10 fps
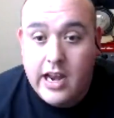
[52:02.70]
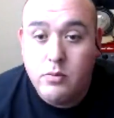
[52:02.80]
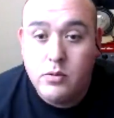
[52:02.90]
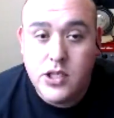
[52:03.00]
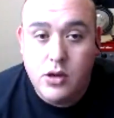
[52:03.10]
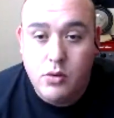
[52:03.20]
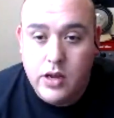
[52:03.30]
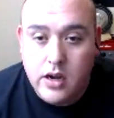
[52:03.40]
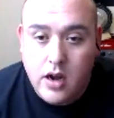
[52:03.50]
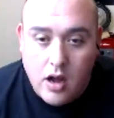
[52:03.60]
he was
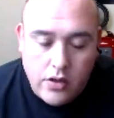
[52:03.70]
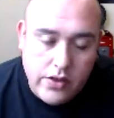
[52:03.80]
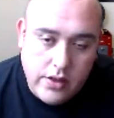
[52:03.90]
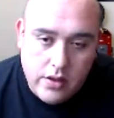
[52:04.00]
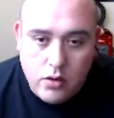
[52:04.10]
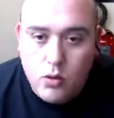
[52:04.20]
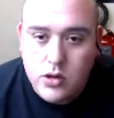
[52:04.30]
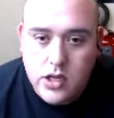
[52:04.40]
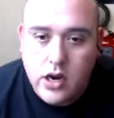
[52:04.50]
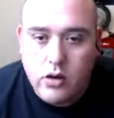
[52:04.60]
doing on of course
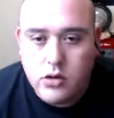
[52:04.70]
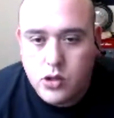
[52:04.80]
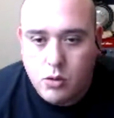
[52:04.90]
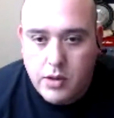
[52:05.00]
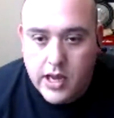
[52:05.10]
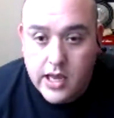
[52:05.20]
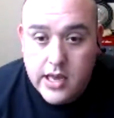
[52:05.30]
audio control mic,